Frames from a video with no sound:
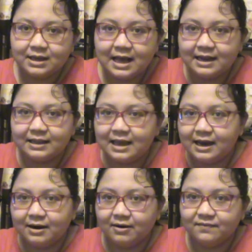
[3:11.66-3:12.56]
and
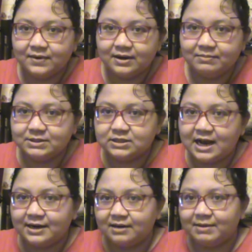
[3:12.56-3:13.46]
they are very much
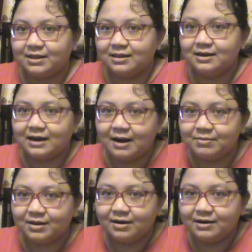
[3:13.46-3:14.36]
anti-mask there. I'm
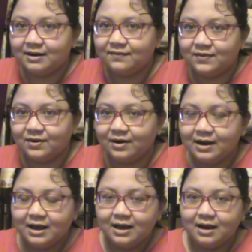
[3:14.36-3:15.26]
sorry if you're
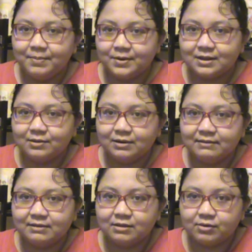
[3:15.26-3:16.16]
a person who
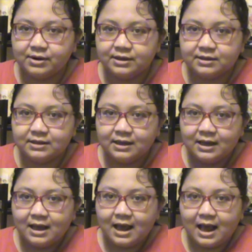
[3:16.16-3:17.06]
lives in Thornhill
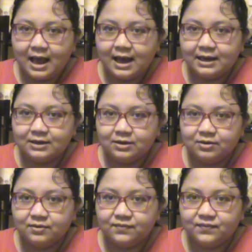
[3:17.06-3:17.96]
and
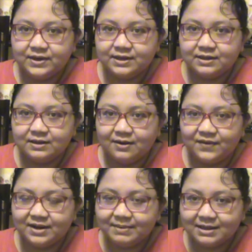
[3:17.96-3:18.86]
you feel
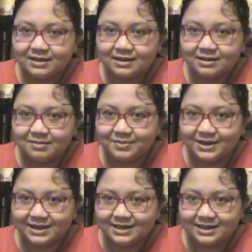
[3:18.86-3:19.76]
offended by this,
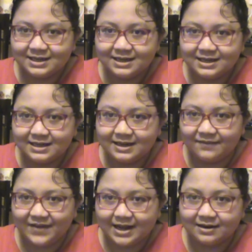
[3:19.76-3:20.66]
but
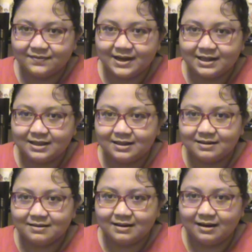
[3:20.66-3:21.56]
facts are facts.
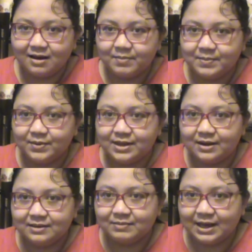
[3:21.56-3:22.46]
A lot of people
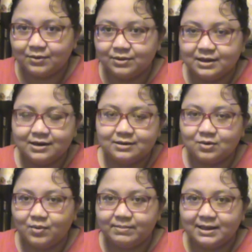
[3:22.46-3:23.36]
when I go there
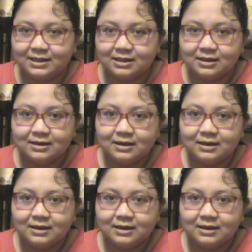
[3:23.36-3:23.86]
don't wear masks.